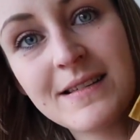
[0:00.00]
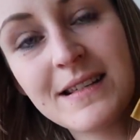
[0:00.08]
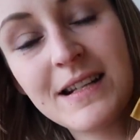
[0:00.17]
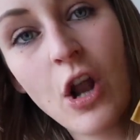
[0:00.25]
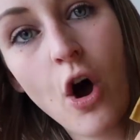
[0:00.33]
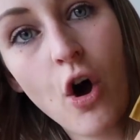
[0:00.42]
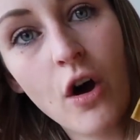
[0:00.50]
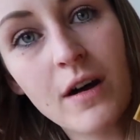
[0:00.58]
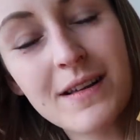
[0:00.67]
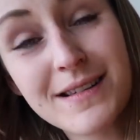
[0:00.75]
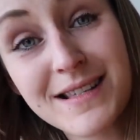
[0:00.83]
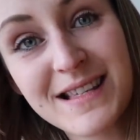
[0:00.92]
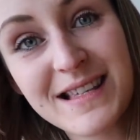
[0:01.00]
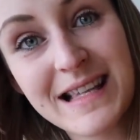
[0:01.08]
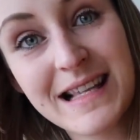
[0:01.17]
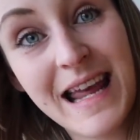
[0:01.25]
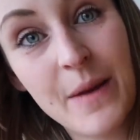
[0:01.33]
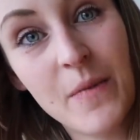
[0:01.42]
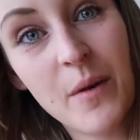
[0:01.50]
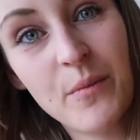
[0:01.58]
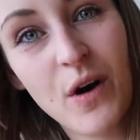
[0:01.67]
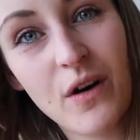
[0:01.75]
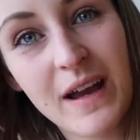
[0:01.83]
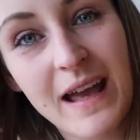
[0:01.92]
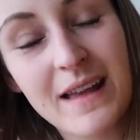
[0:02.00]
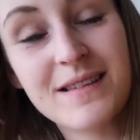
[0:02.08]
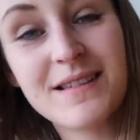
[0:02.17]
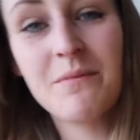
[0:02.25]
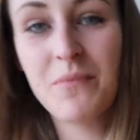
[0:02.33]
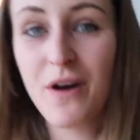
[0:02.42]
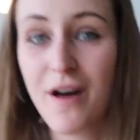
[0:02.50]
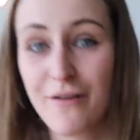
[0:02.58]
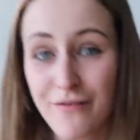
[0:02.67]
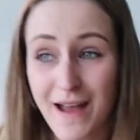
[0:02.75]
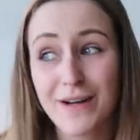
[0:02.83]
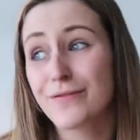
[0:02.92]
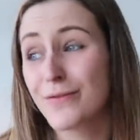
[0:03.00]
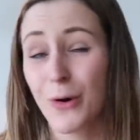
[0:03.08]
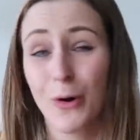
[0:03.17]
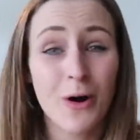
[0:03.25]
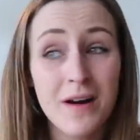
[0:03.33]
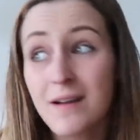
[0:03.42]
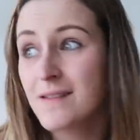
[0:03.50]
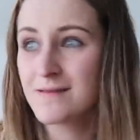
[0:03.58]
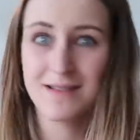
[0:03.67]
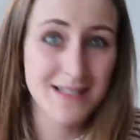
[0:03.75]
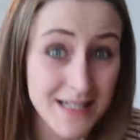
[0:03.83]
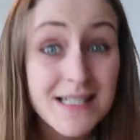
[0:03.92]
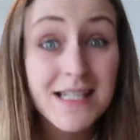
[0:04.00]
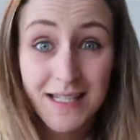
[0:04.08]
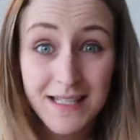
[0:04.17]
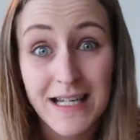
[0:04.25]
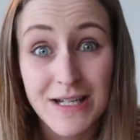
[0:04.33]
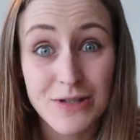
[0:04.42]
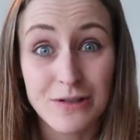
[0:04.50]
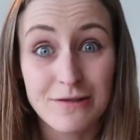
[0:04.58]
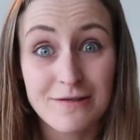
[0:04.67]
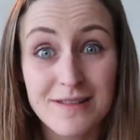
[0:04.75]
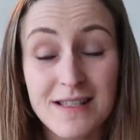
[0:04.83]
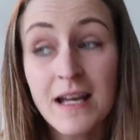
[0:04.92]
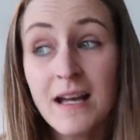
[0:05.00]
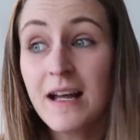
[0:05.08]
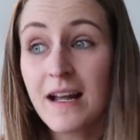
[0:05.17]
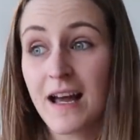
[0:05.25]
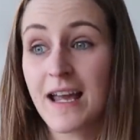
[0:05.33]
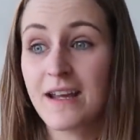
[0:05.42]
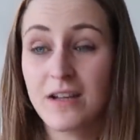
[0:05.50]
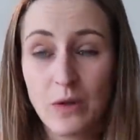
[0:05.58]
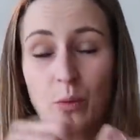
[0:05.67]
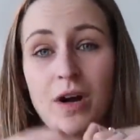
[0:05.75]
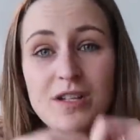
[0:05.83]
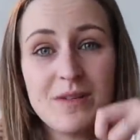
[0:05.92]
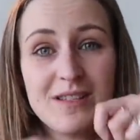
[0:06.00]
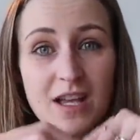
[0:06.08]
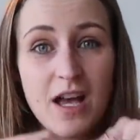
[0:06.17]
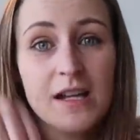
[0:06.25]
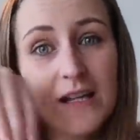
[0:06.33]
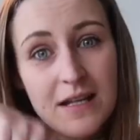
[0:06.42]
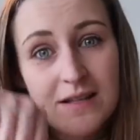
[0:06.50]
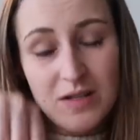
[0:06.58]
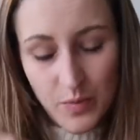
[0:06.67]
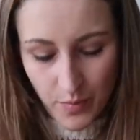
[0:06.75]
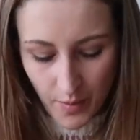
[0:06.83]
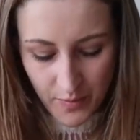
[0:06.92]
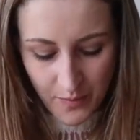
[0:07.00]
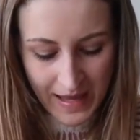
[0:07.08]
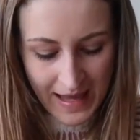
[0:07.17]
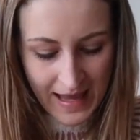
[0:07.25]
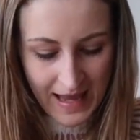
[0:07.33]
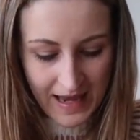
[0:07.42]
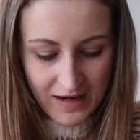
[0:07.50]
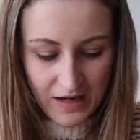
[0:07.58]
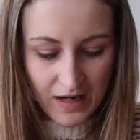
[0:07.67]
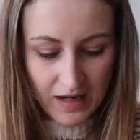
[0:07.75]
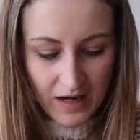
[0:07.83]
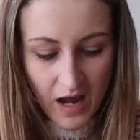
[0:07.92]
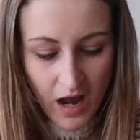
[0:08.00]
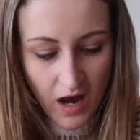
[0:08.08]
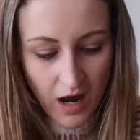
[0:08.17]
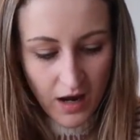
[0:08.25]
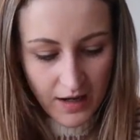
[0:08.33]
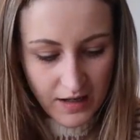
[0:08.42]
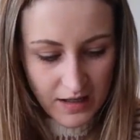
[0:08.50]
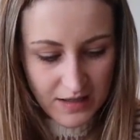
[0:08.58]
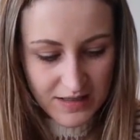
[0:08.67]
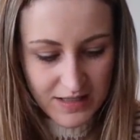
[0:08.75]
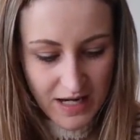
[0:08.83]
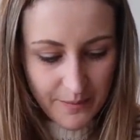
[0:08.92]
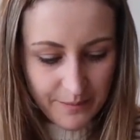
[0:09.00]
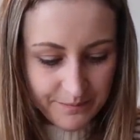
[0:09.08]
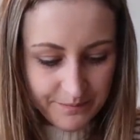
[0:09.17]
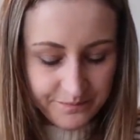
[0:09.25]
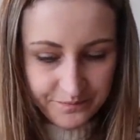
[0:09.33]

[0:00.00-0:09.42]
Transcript: long, slim pockets, perfect for knitting needles like you wind up your circulars and you pop them in and I could um,